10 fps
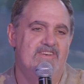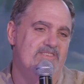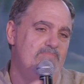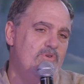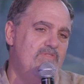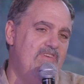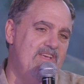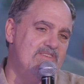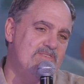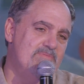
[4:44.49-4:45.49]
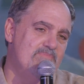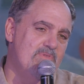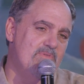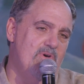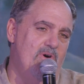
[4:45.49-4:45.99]
Because movies
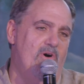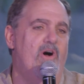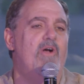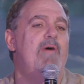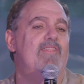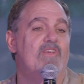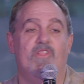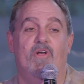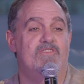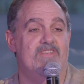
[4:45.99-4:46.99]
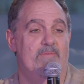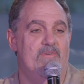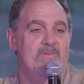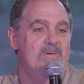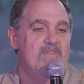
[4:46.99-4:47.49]
are about the
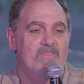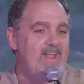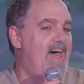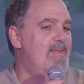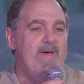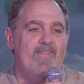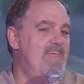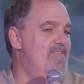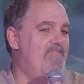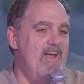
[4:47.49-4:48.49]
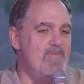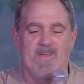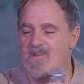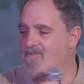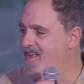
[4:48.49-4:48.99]
close-up. They're not about the
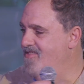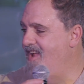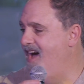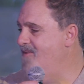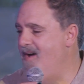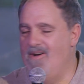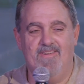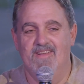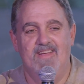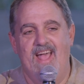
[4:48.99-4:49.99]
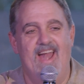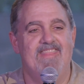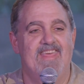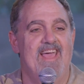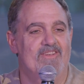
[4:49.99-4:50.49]
environment you're in. They're not about
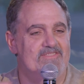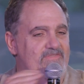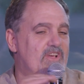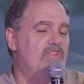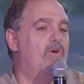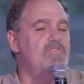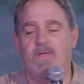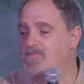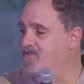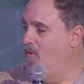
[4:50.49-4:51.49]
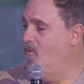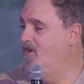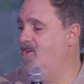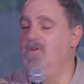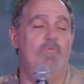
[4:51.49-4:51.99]
anything else. If the close-ups don't
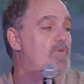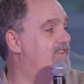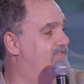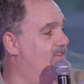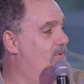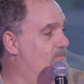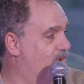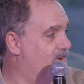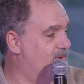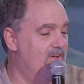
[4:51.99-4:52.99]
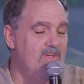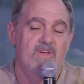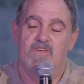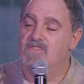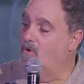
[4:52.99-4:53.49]
work, your movies don't work.
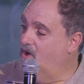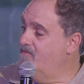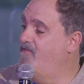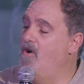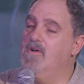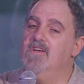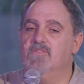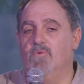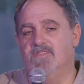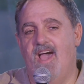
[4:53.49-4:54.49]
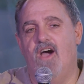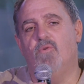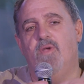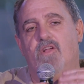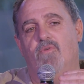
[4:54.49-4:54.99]
So our focus was, how
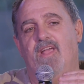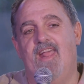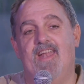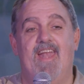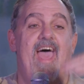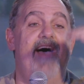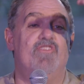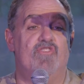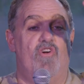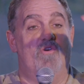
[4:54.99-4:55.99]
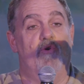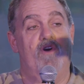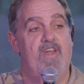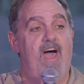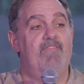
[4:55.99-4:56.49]
do we create an avatar
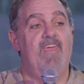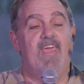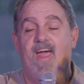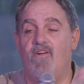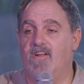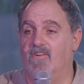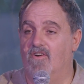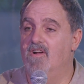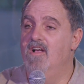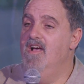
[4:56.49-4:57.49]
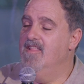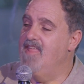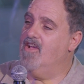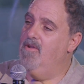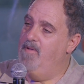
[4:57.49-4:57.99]
or a Na'vi character
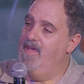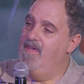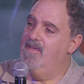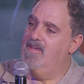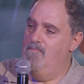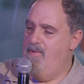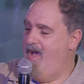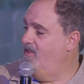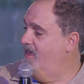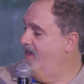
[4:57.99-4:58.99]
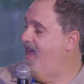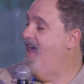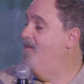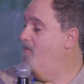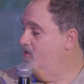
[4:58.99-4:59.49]
that could be compelling
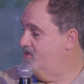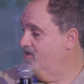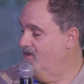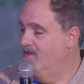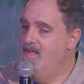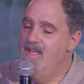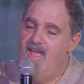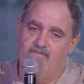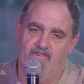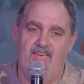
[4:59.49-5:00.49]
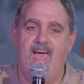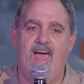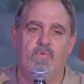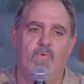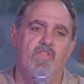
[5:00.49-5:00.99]
and emotional? And for
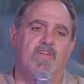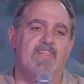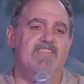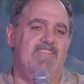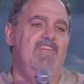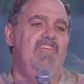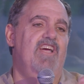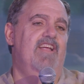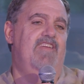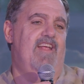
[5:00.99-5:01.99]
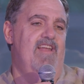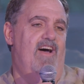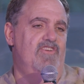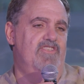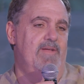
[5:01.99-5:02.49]
that, we looked at CGI
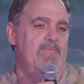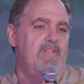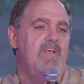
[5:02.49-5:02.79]
technology.